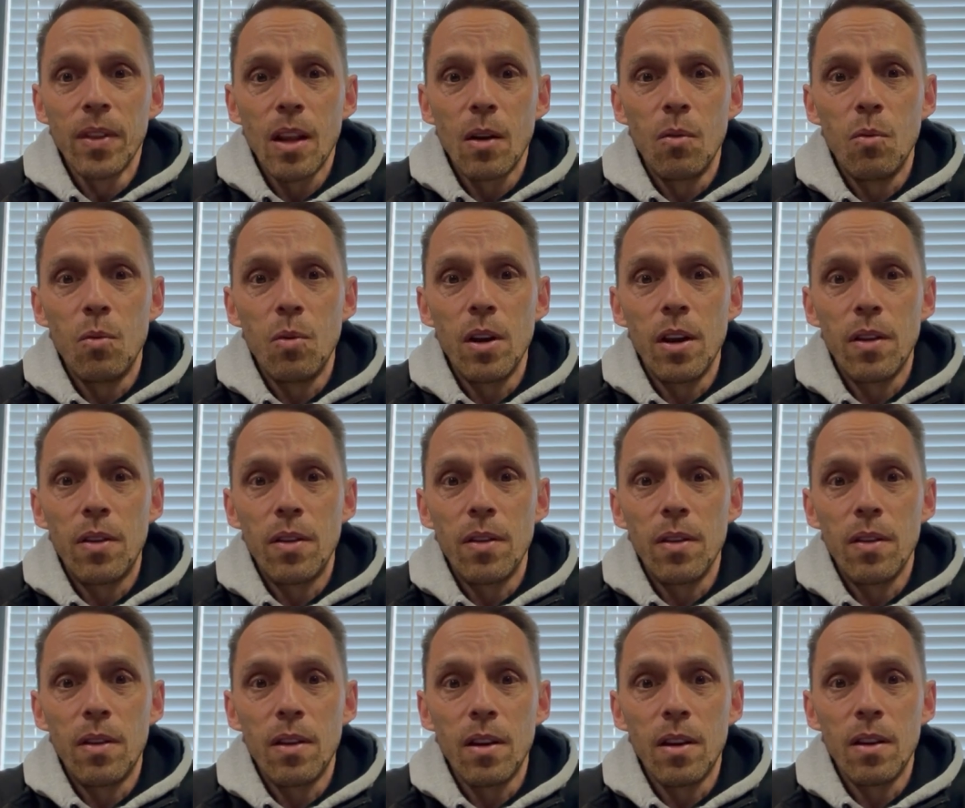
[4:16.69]
with
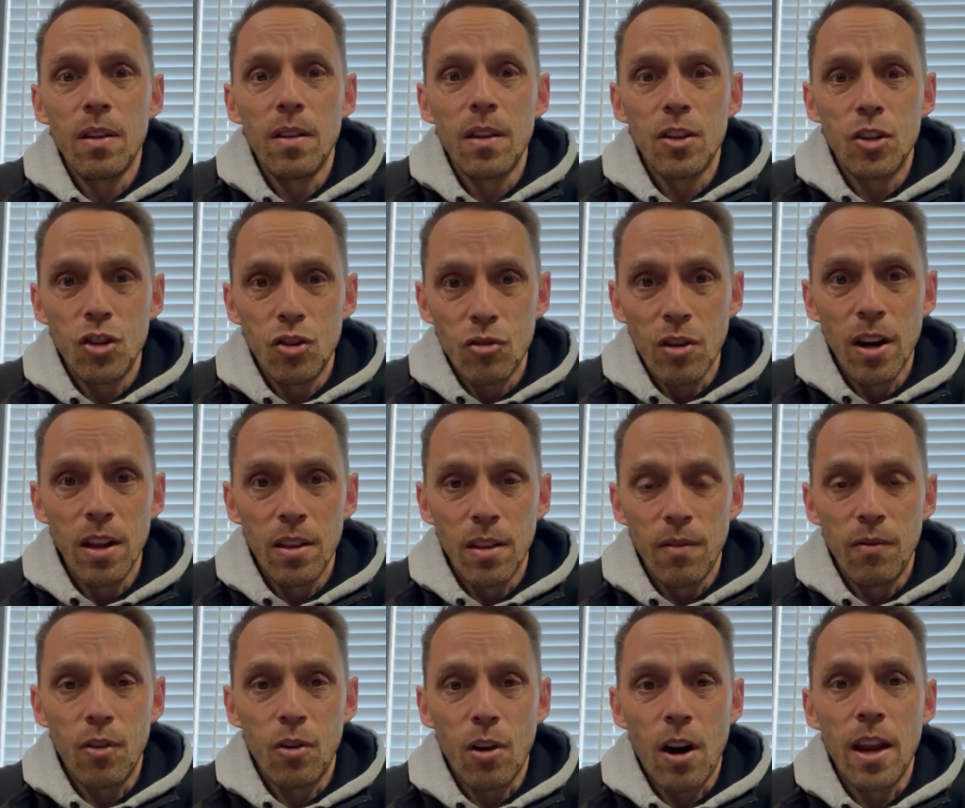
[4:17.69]
the, the strength
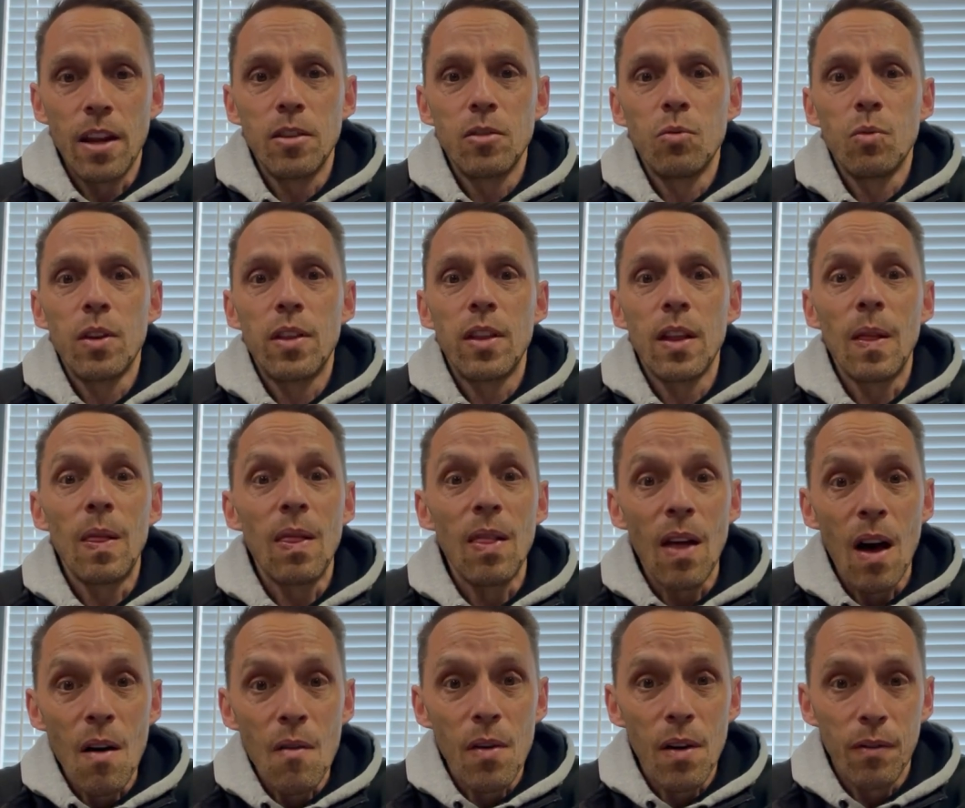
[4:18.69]
of Christ, with the
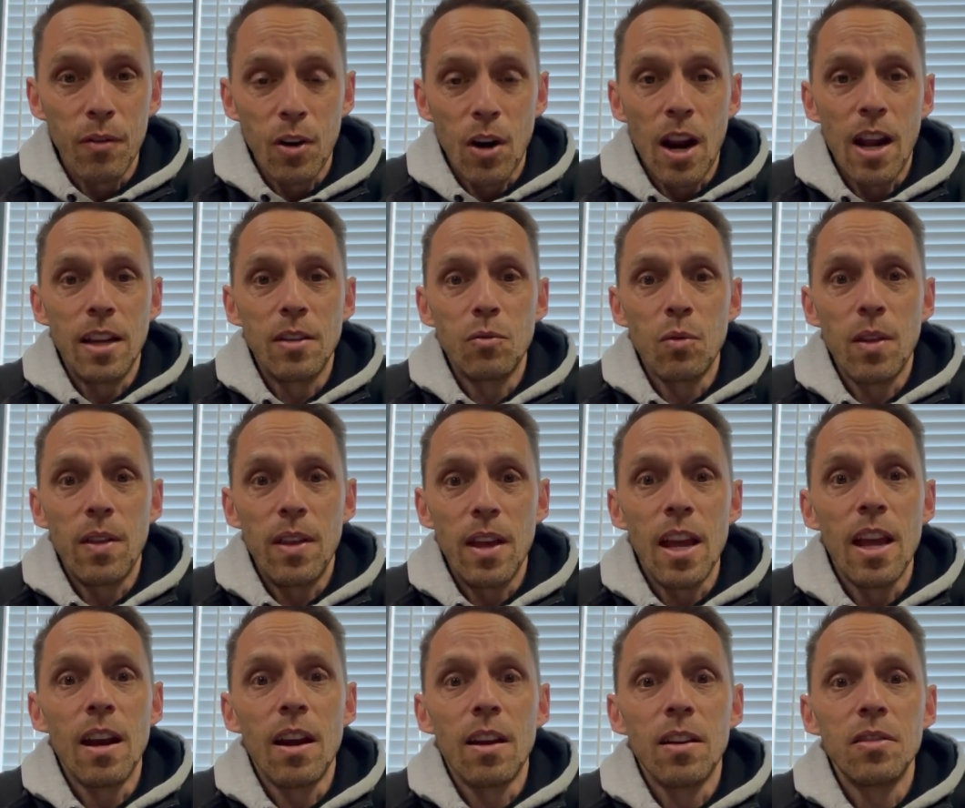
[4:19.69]
love of Christ
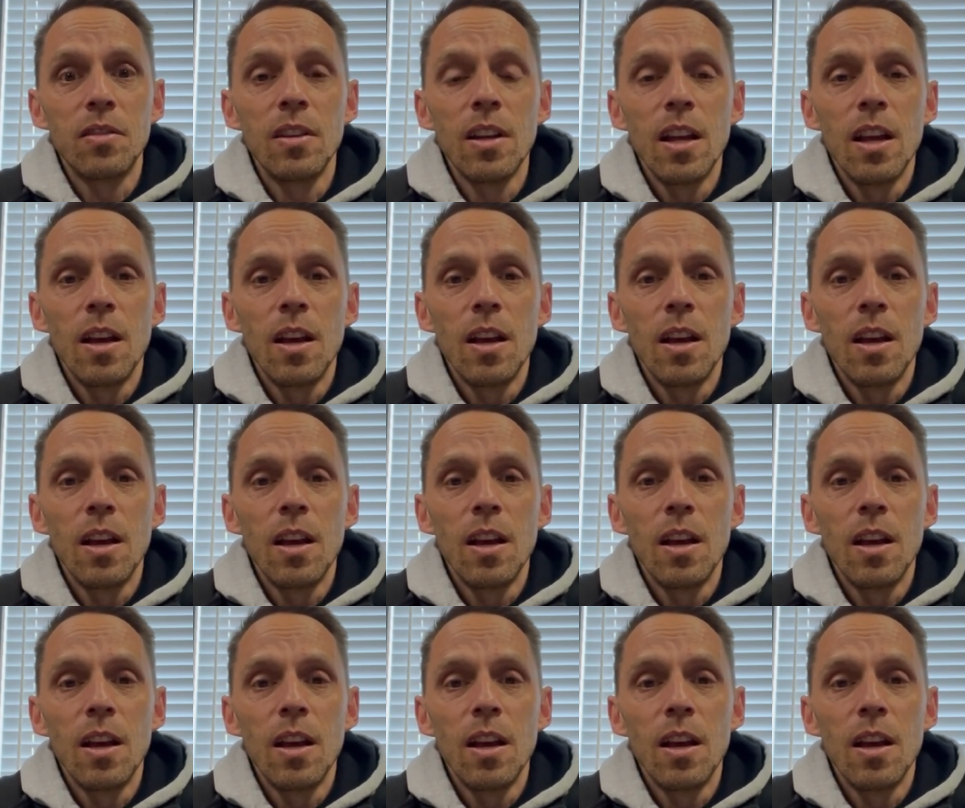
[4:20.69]
within us,